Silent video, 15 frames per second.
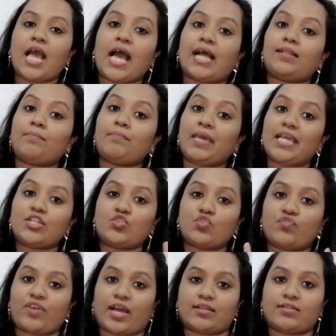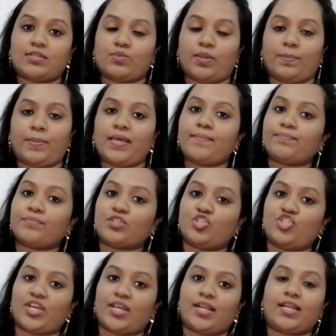And the main two factors will be
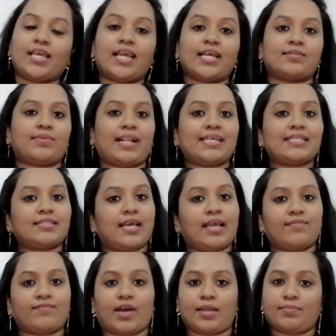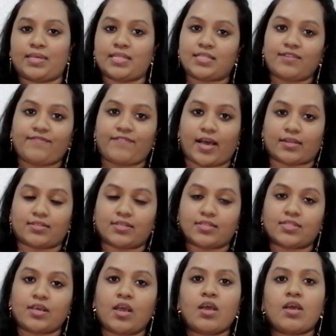genetic as well as environmental
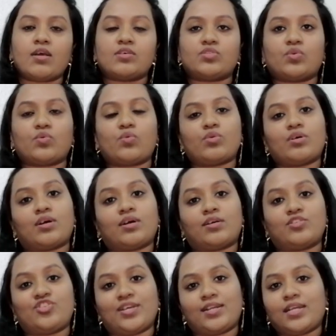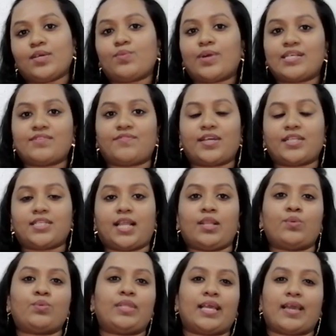factors. So genetic wise, if I tell
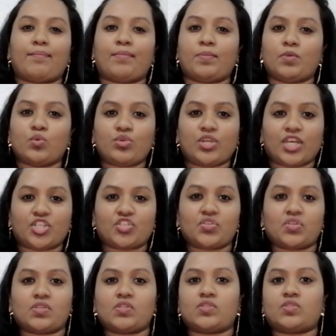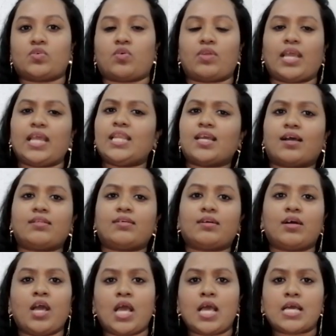you there can be mutations or any
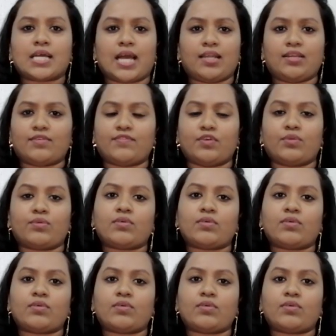other kind of